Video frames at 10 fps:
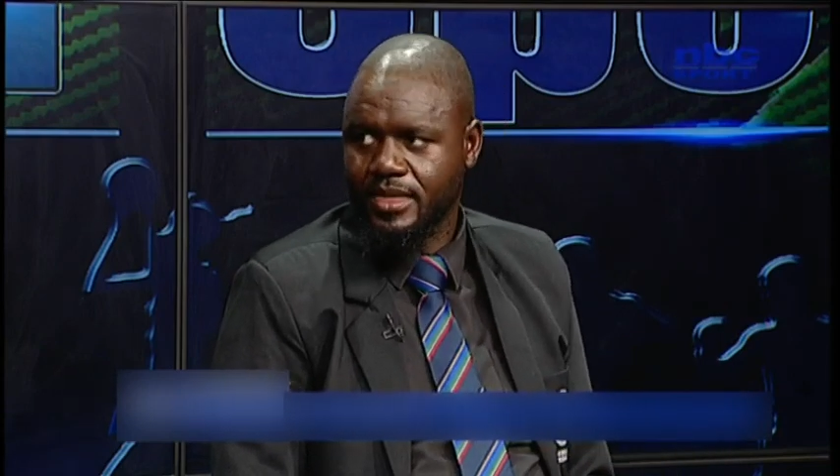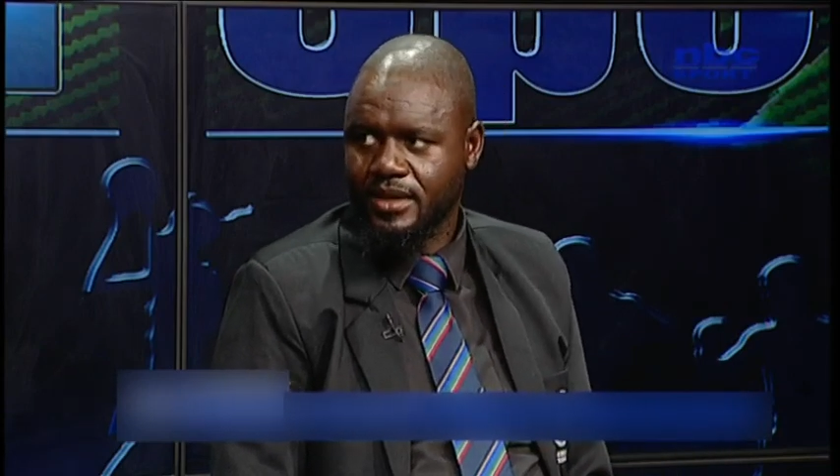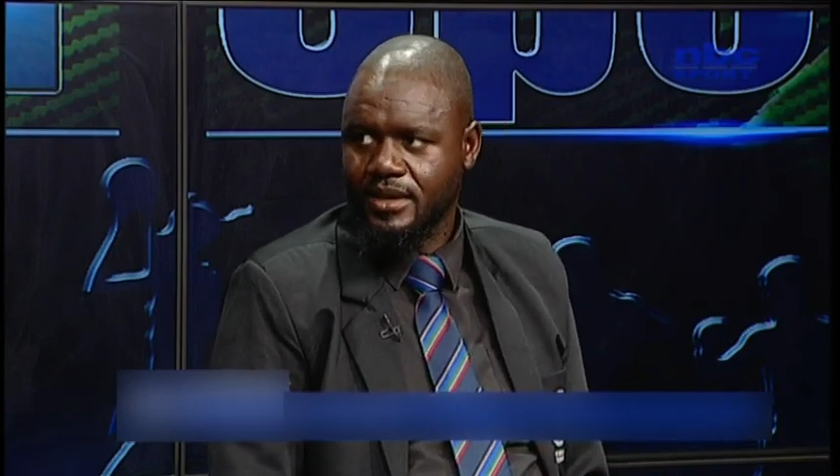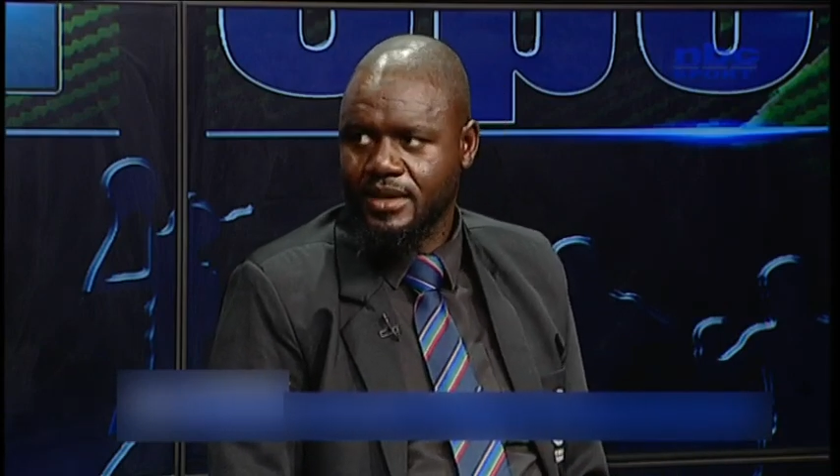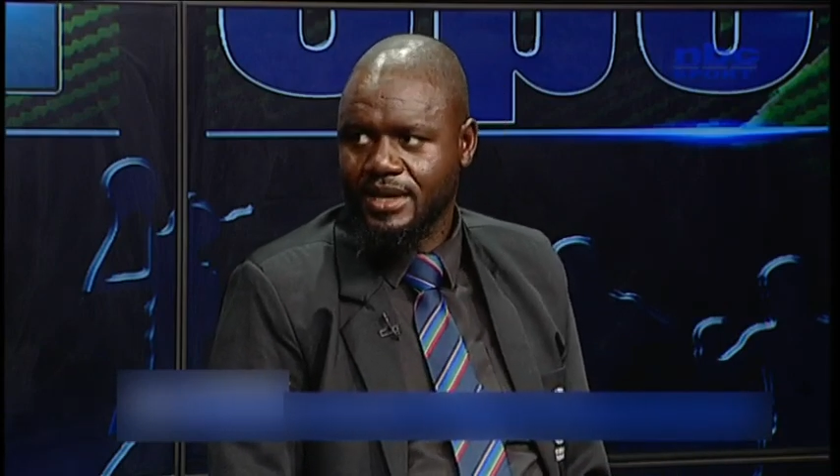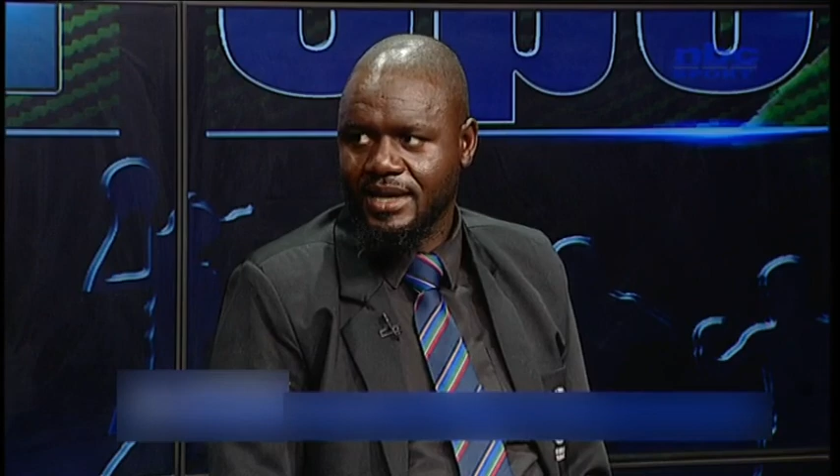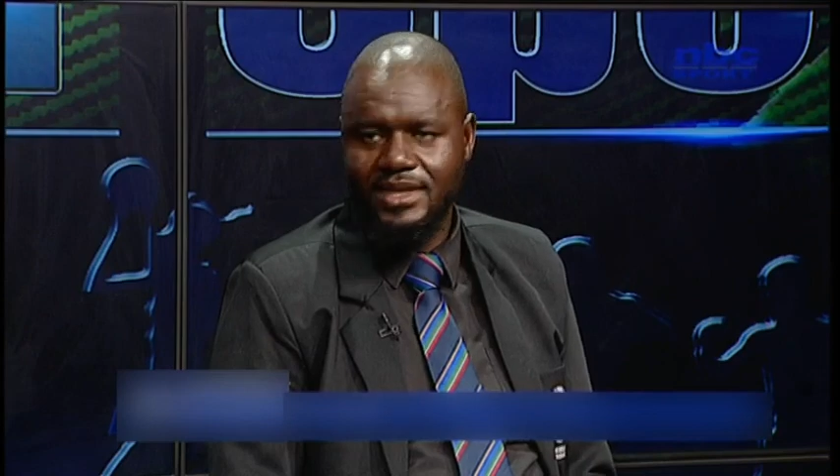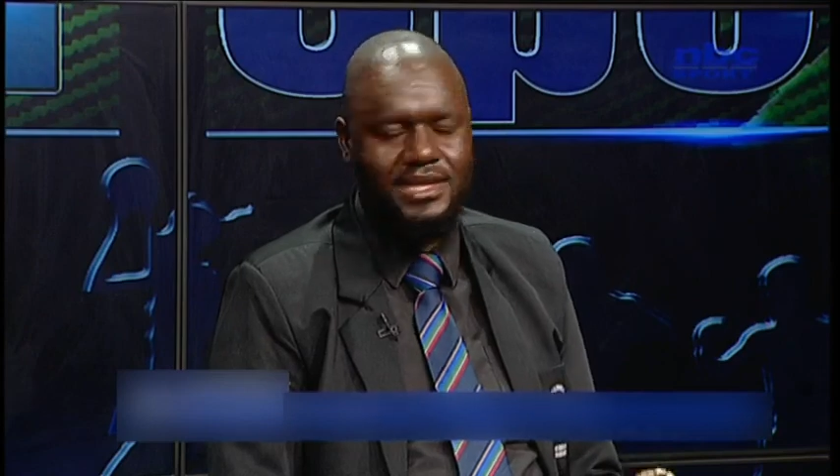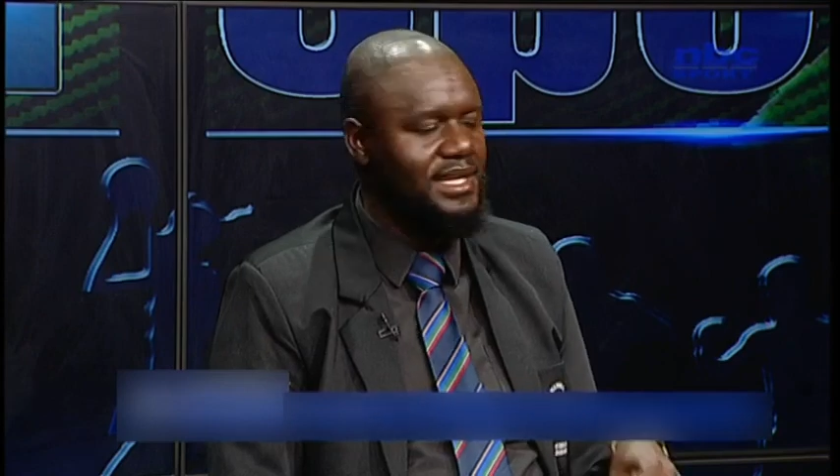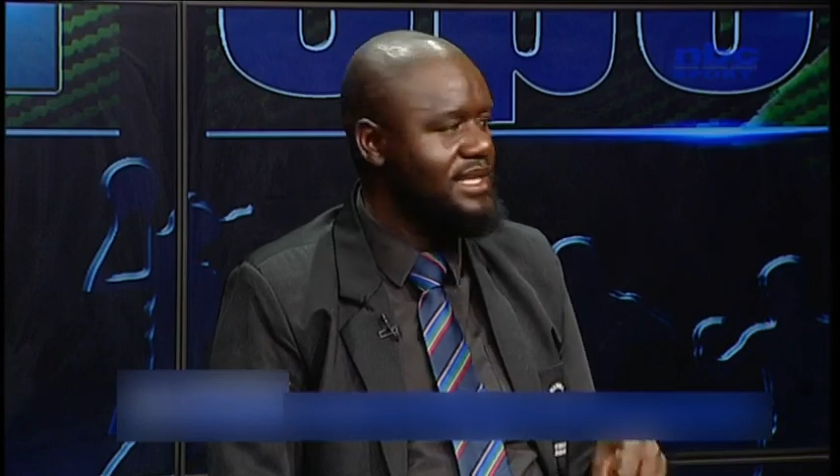Mm -hmm. And
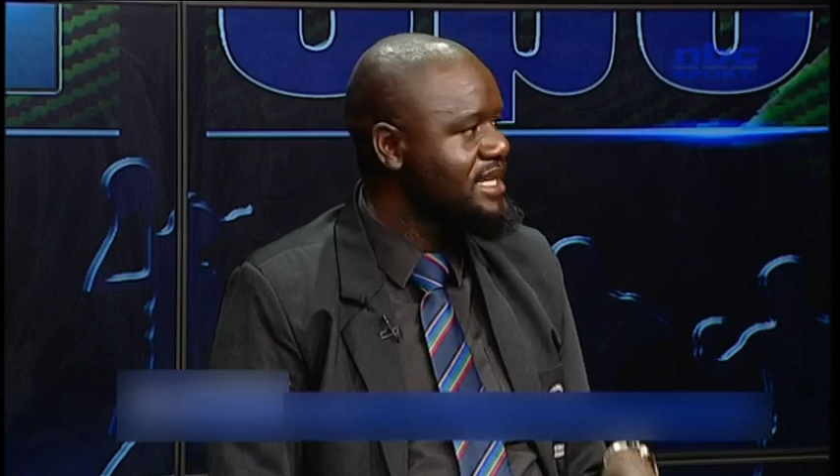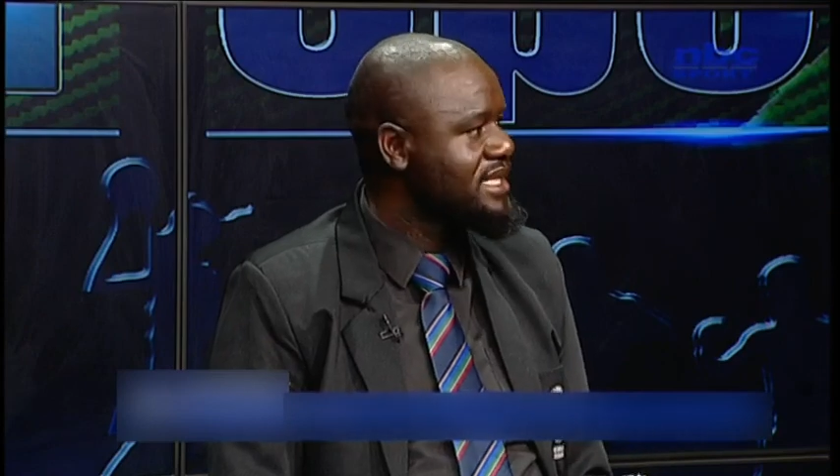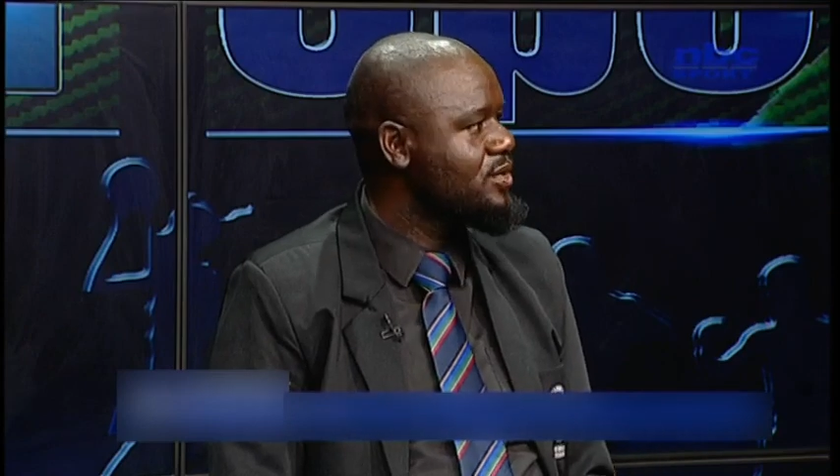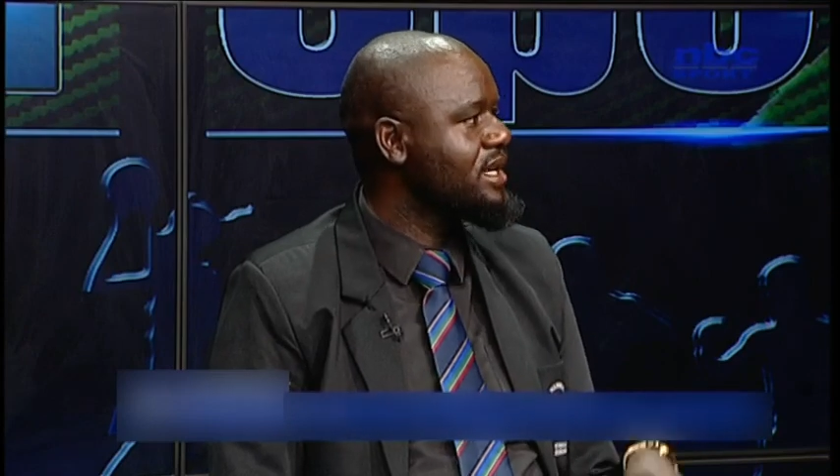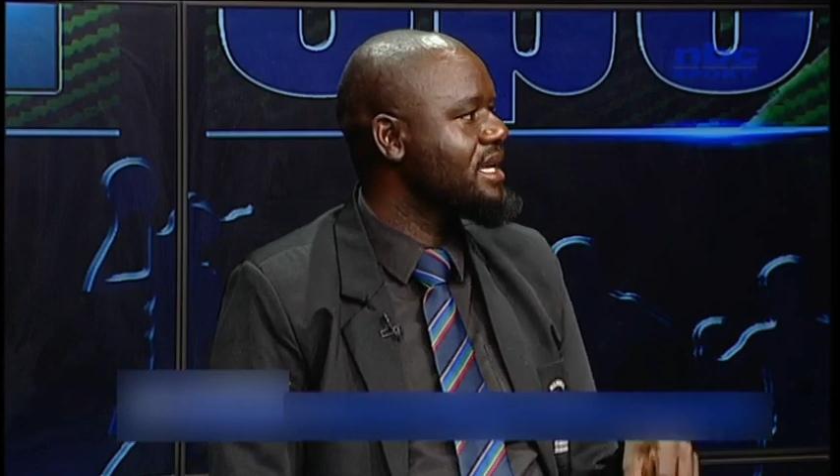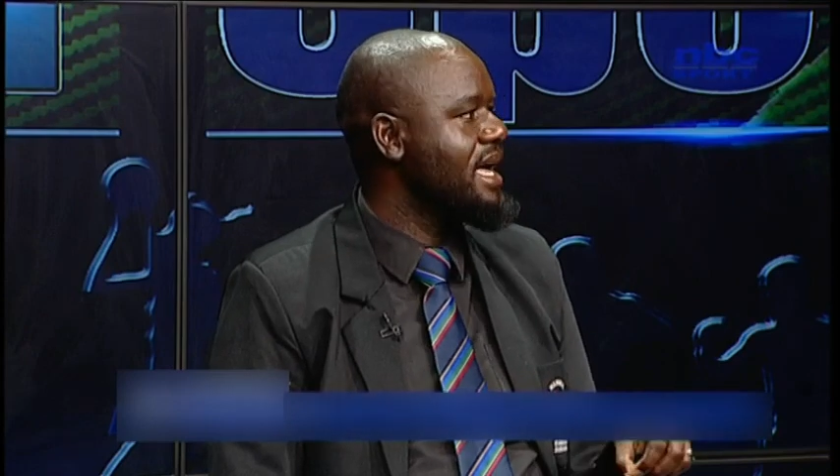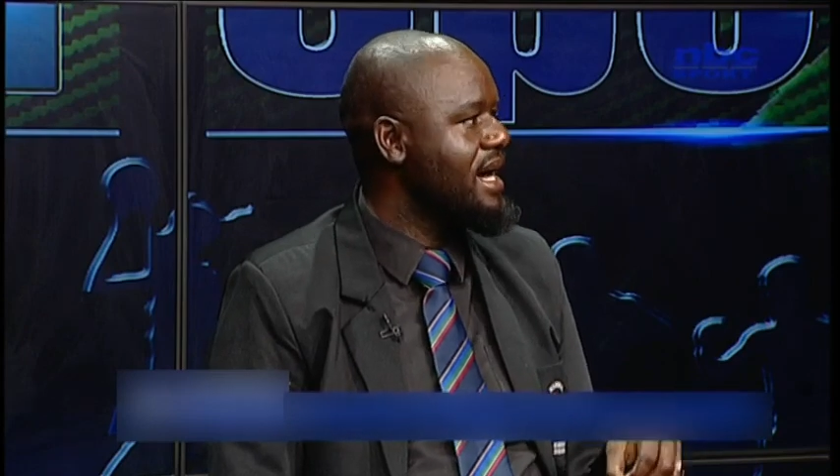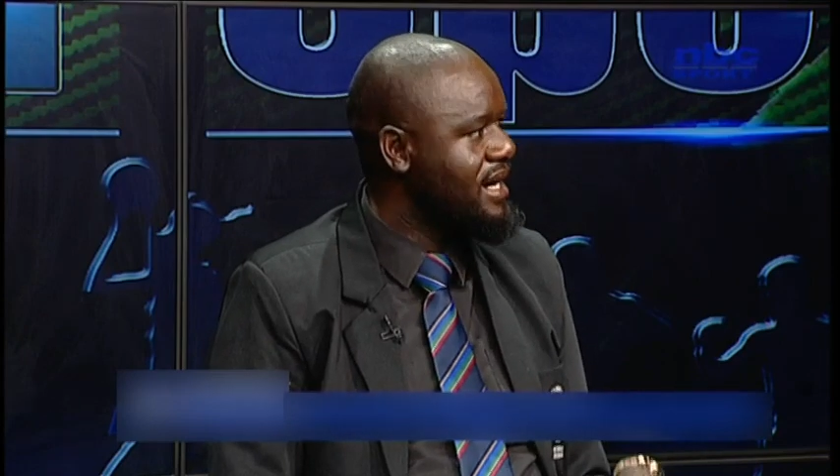then at least we can